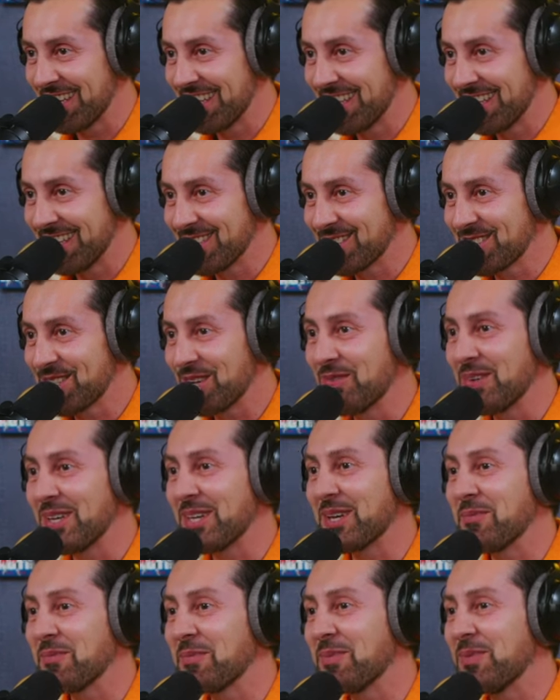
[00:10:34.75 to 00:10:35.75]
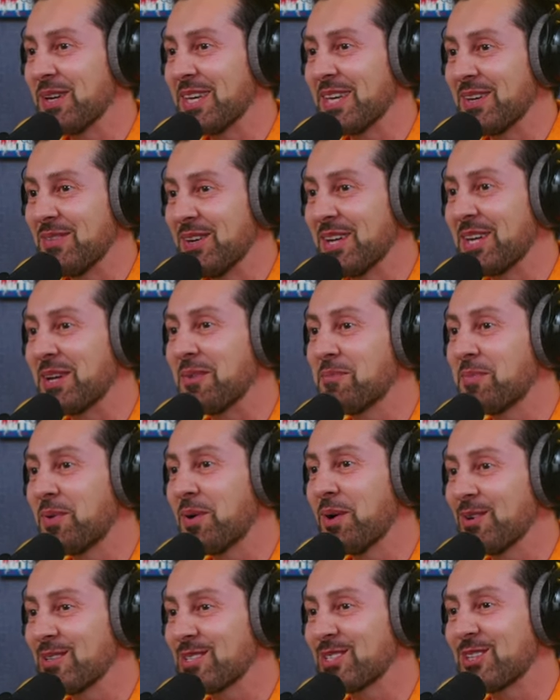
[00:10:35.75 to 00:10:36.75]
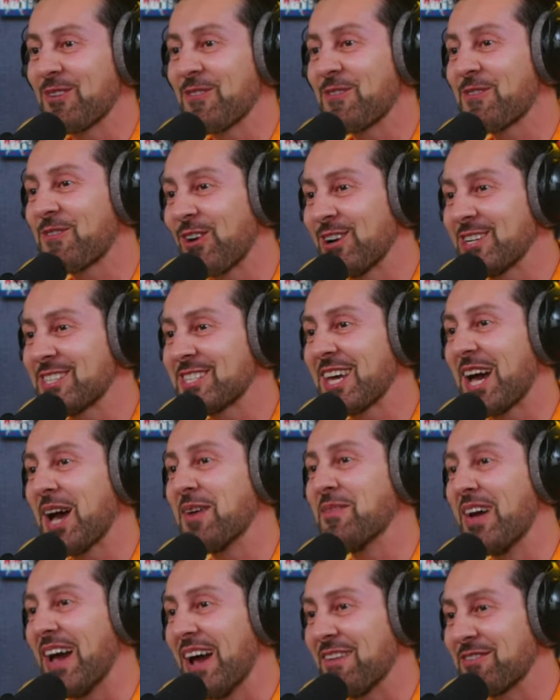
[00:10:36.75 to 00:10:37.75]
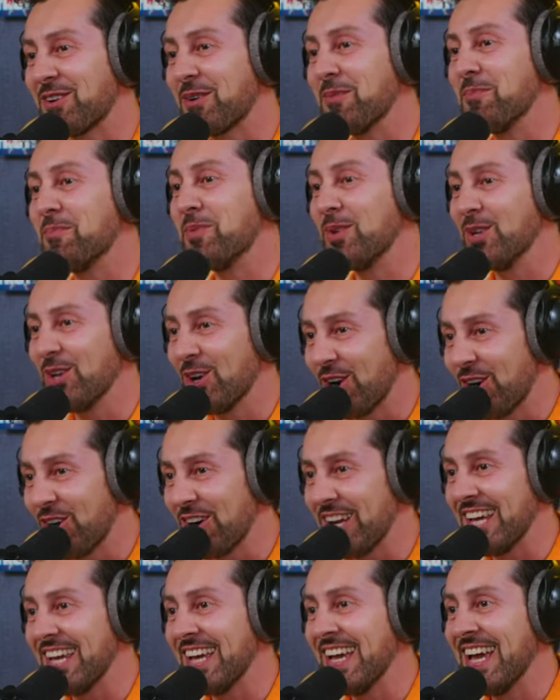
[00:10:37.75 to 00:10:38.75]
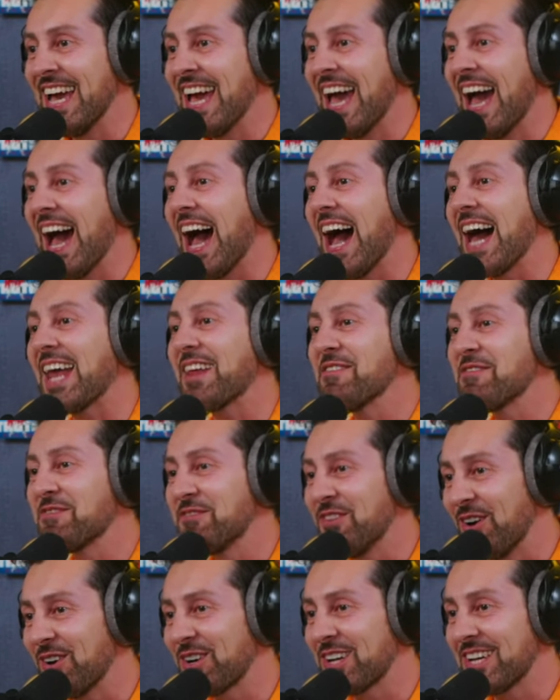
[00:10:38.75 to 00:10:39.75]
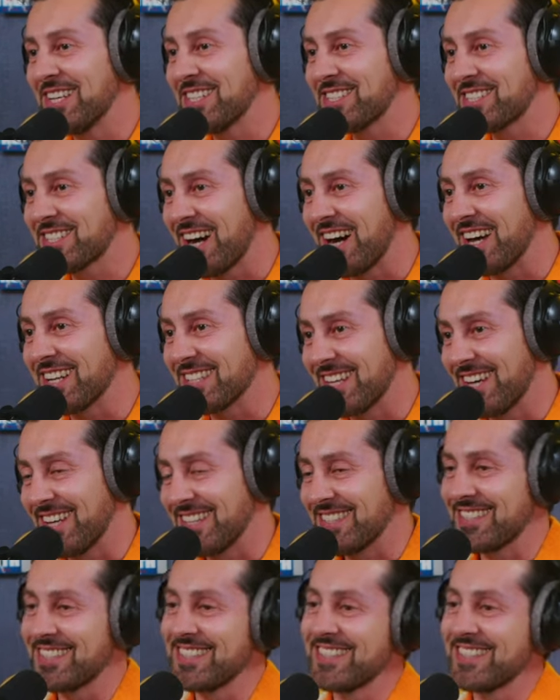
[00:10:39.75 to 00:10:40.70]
No, so no. we can we can, we can post your first time ever uh, blurry, I... out of focus content.